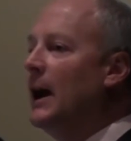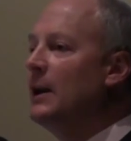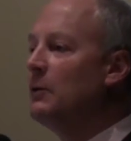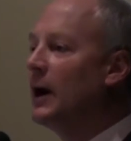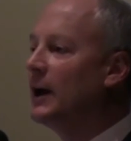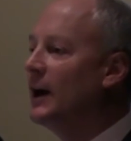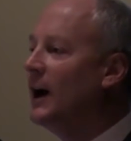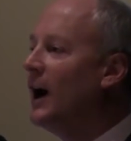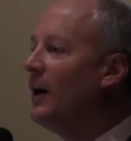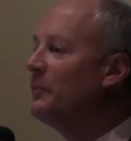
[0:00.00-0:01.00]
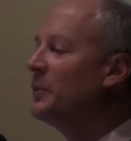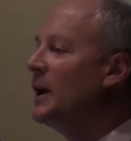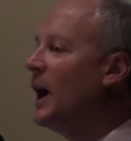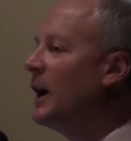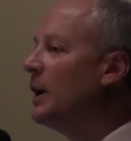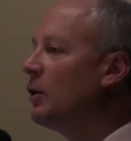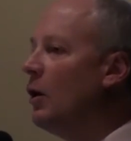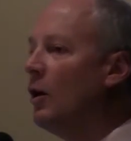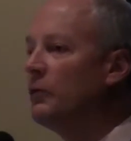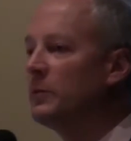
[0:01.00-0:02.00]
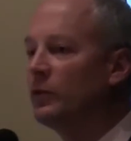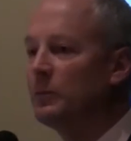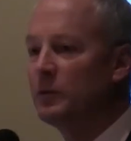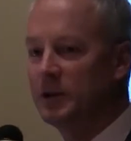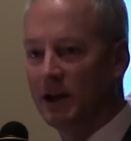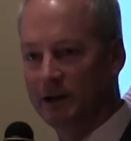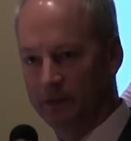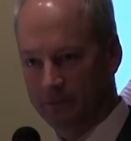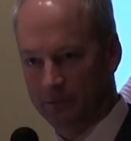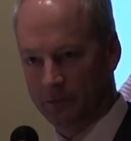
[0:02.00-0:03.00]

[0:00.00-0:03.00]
Anyway, I got a call from a superintendent